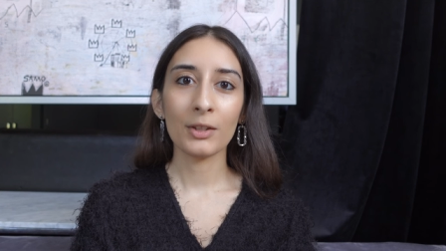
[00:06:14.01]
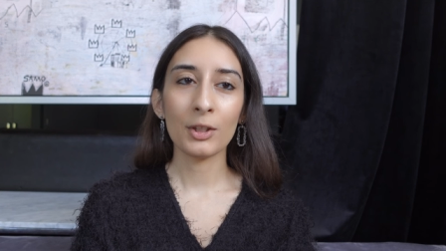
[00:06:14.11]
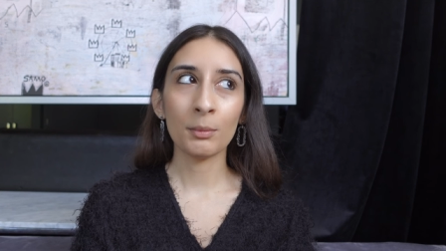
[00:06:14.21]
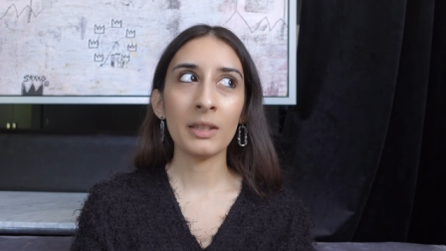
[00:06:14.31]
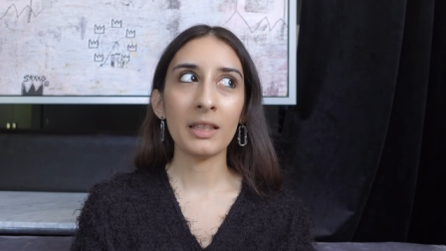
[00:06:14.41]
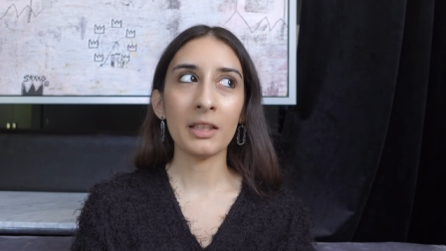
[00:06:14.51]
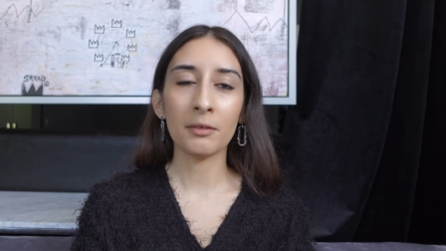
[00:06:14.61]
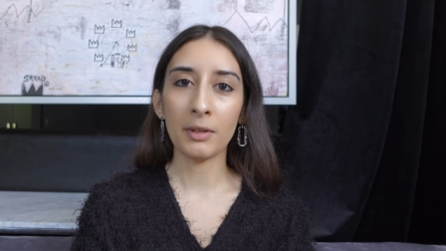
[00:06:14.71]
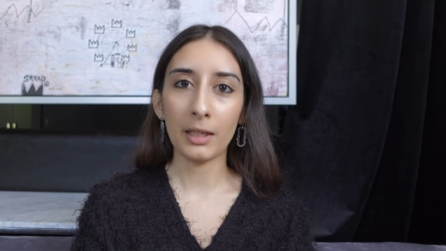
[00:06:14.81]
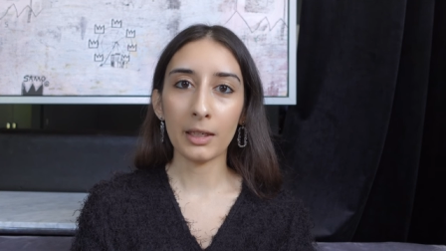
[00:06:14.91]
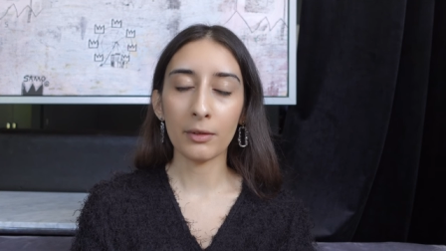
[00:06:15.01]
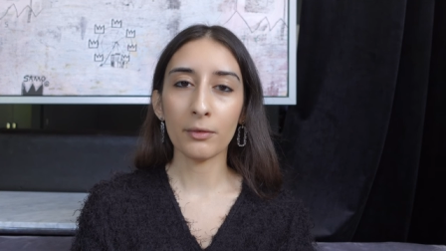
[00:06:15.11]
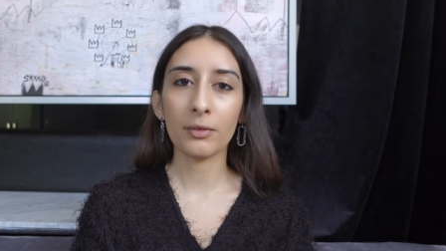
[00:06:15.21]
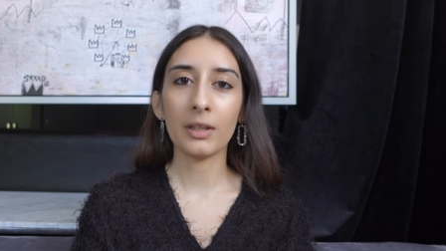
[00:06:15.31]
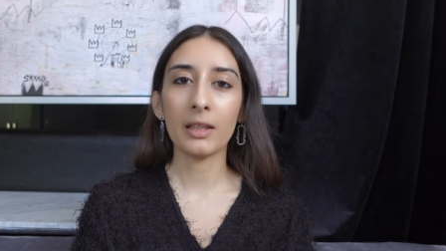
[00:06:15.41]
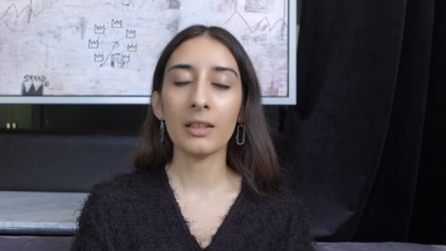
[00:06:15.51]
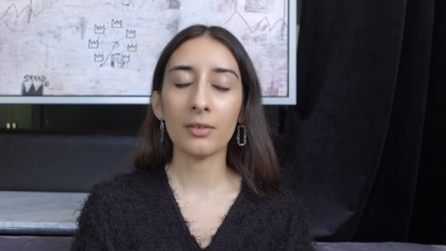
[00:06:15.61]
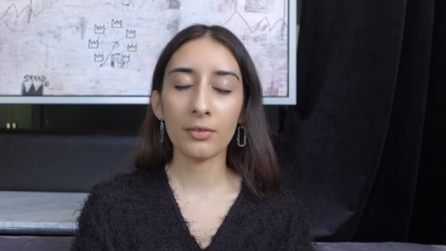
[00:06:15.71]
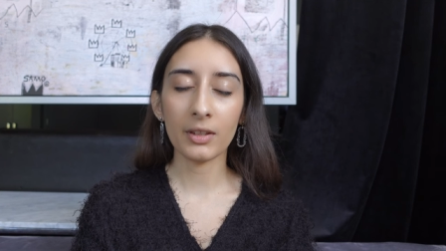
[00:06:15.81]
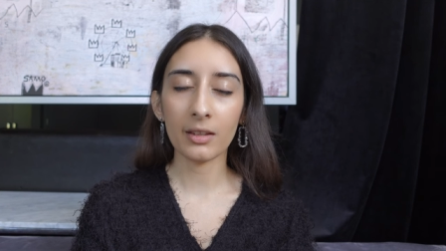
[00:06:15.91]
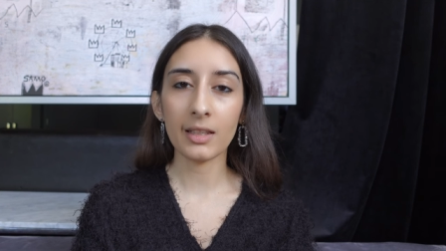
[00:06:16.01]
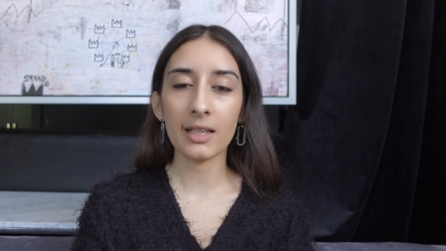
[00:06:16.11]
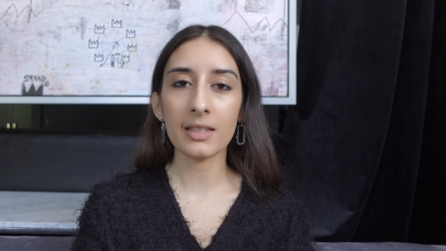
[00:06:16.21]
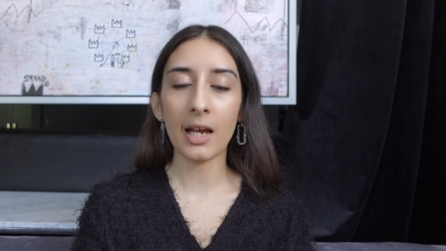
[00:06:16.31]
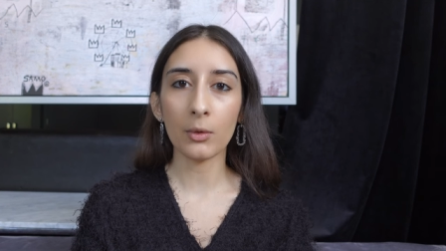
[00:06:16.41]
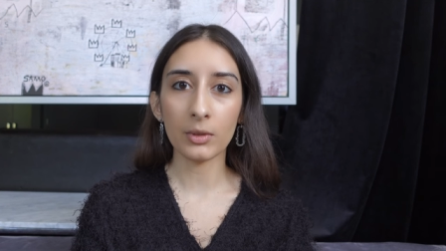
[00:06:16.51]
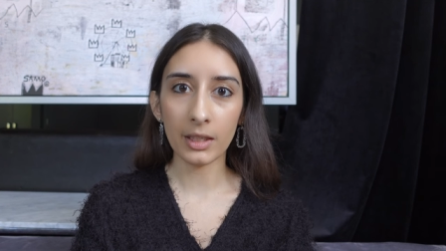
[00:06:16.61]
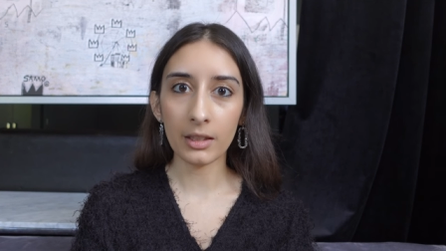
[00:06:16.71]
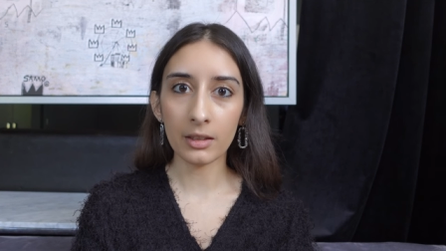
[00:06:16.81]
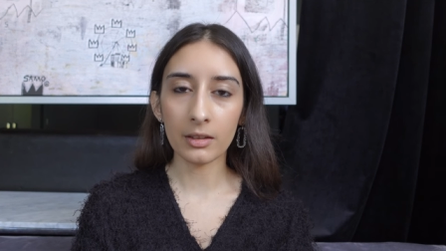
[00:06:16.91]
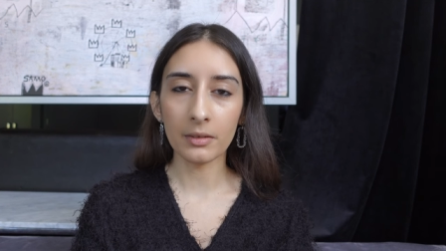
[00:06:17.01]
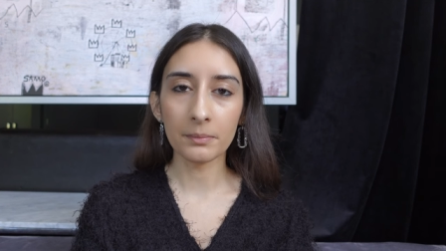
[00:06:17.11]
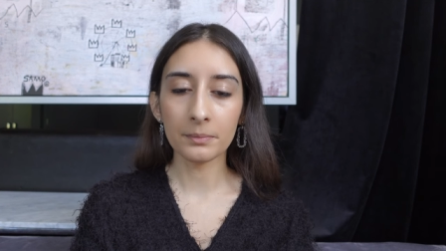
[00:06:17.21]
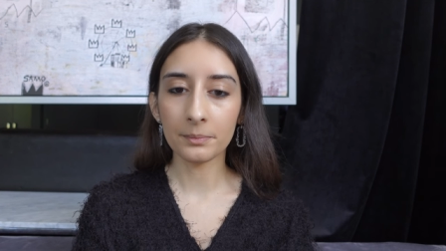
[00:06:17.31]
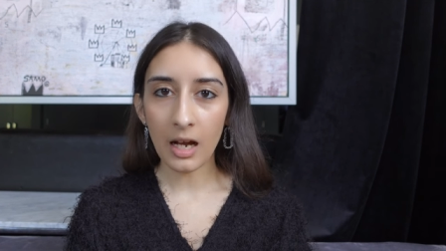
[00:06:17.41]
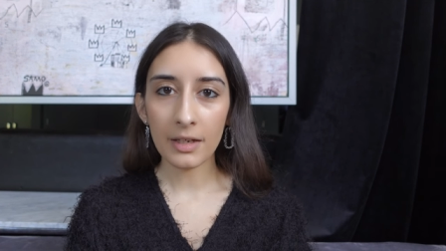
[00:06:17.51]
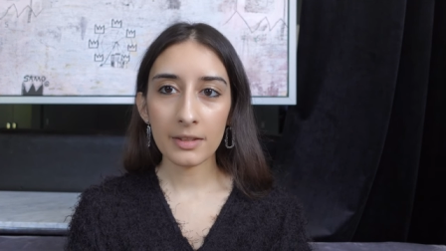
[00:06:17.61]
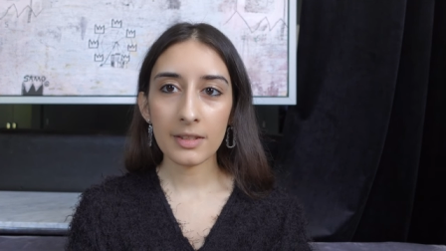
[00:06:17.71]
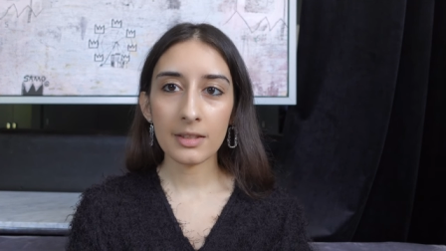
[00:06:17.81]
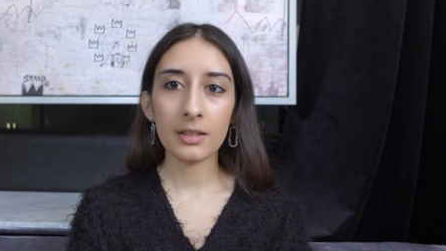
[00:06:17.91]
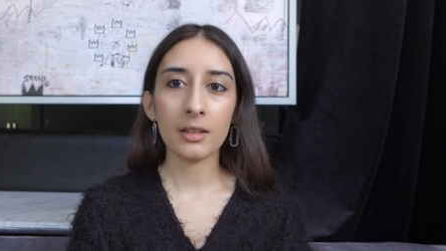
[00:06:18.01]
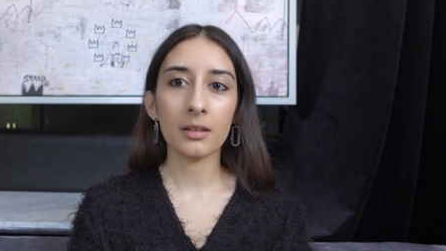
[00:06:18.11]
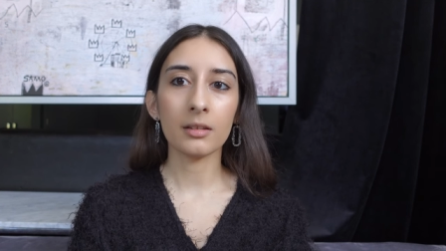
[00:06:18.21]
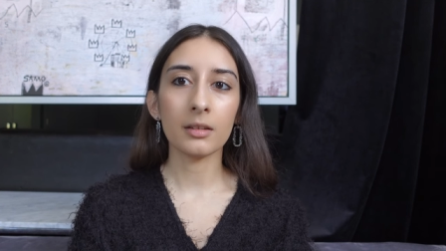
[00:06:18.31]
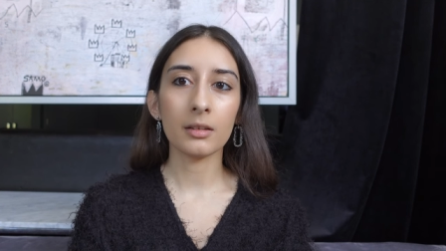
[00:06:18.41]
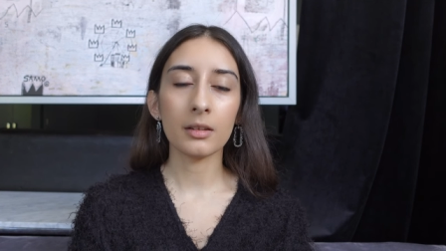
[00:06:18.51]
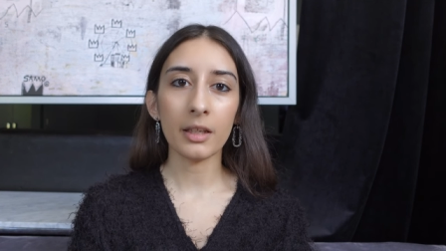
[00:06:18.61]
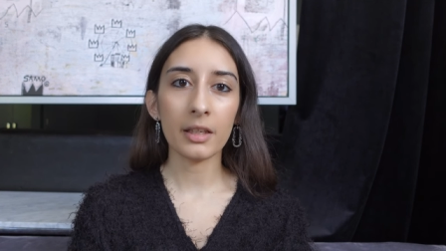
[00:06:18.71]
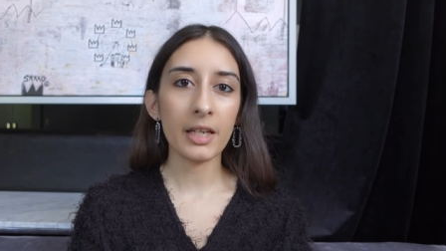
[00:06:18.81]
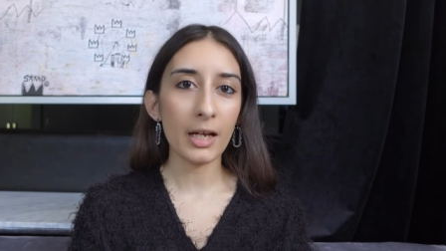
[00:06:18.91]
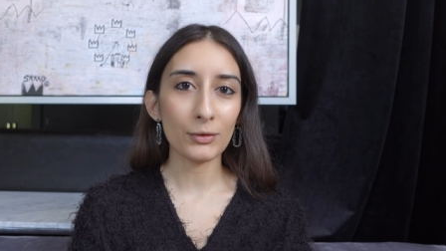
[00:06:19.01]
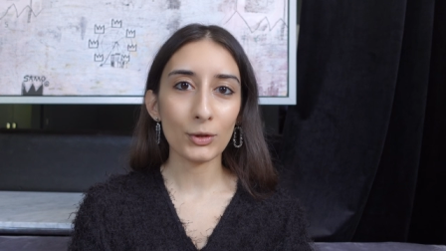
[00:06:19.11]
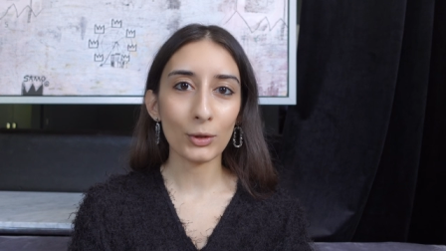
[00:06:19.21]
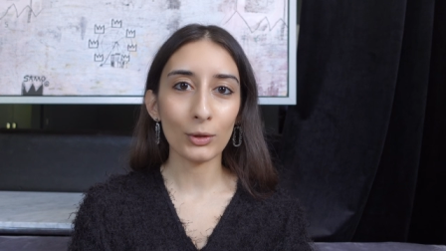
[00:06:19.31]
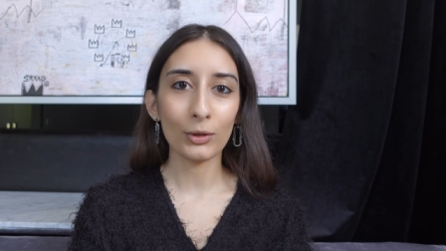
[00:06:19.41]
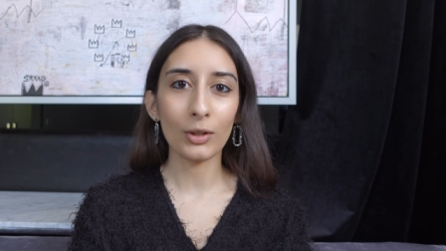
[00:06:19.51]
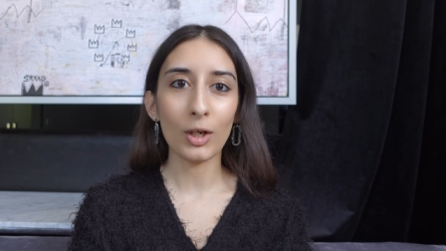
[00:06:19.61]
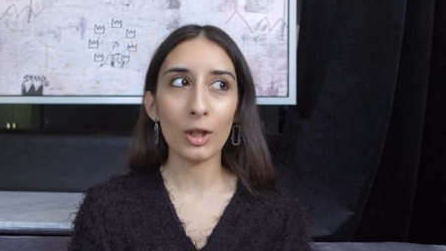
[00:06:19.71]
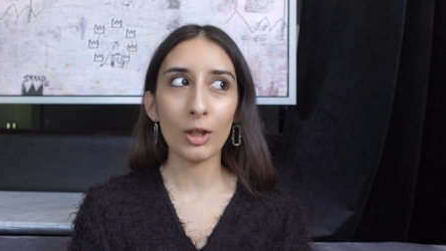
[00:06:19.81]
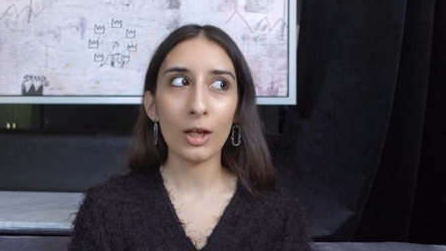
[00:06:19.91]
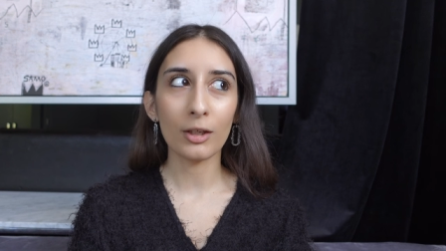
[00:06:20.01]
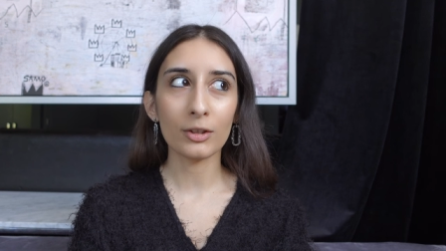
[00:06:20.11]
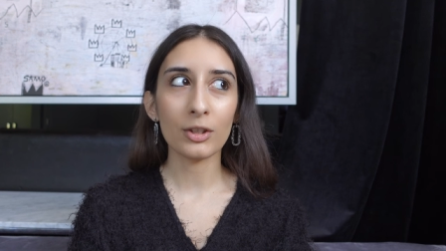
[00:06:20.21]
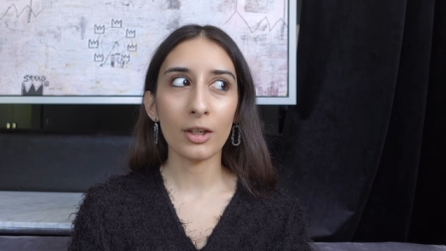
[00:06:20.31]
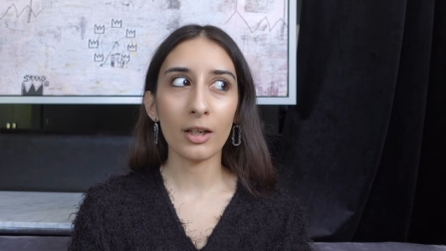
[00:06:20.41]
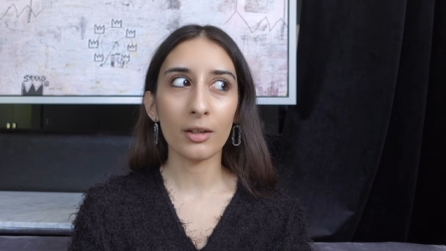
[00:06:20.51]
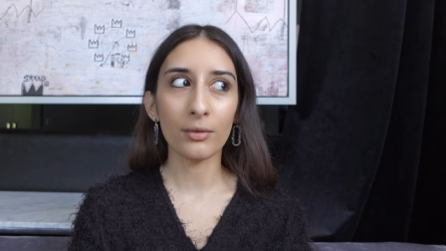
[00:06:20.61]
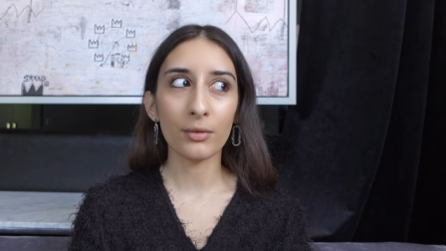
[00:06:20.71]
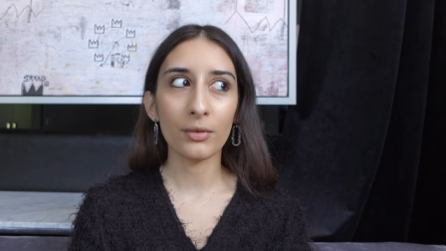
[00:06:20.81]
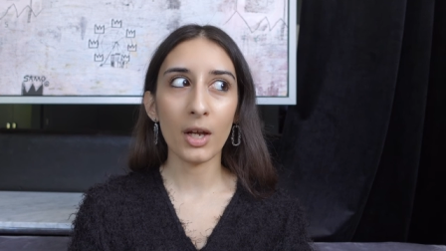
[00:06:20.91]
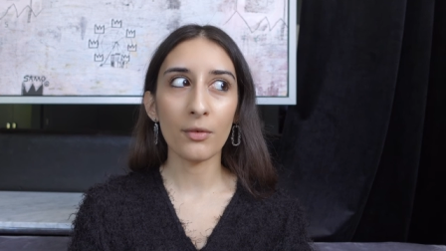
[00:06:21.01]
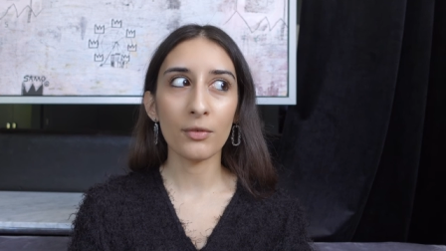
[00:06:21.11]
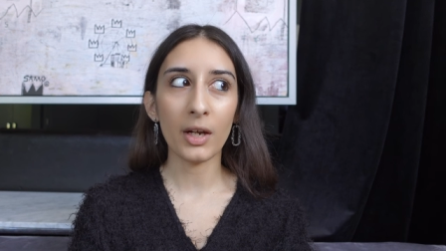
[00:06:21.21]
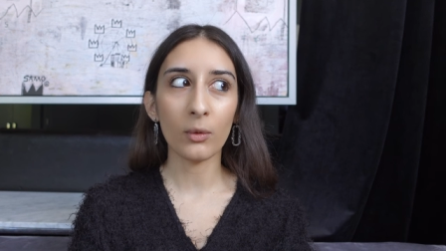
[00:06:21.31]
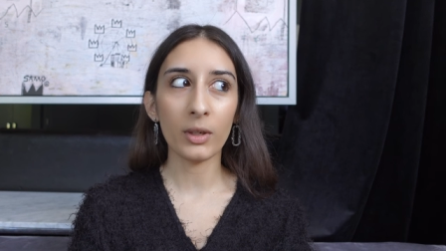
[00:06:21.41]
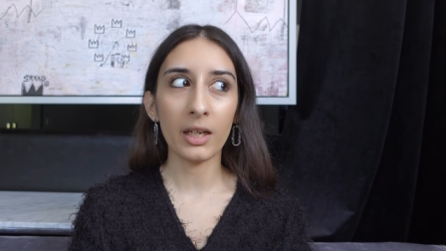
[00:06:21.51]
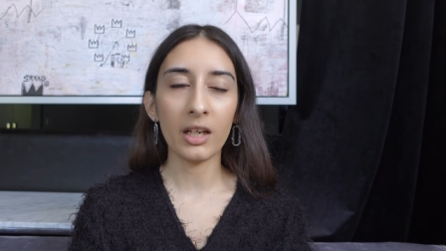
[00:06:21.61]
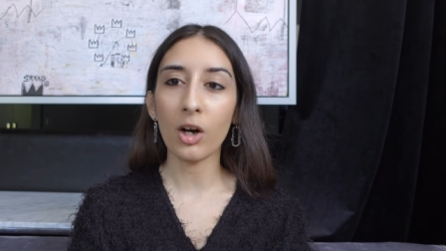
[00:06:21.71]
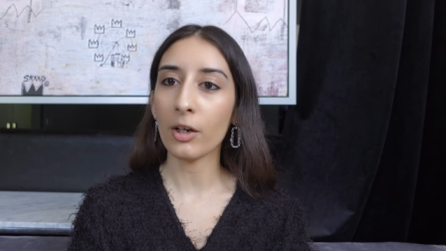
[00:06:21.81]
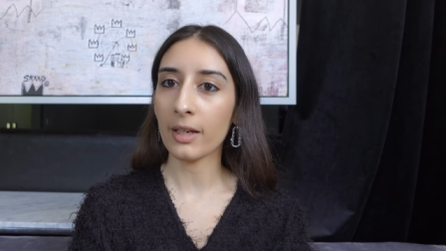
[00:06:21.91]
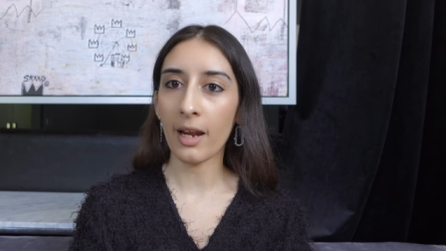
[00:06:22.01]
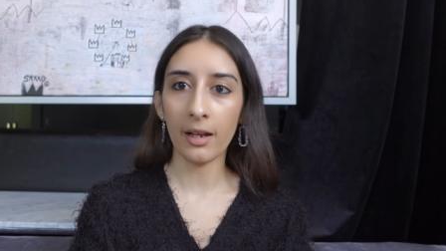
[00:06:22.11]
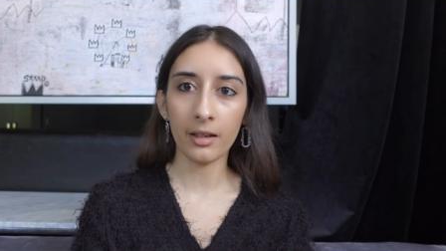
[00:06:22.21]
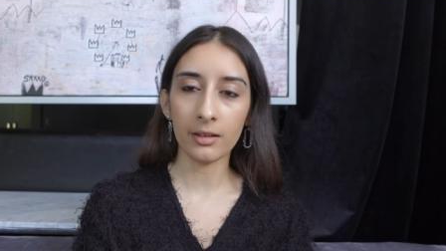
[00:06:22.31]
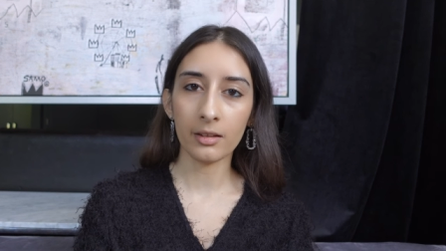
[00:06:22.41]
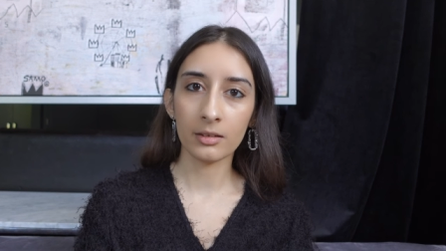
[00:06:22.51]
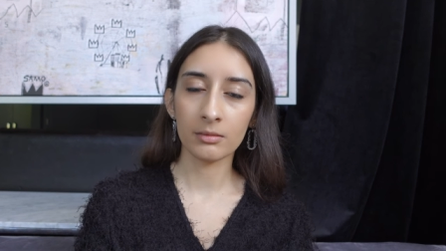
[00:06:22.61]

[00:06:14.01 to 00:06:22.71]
to be innovative in a field that is outdated I still encounter a lot of very archaic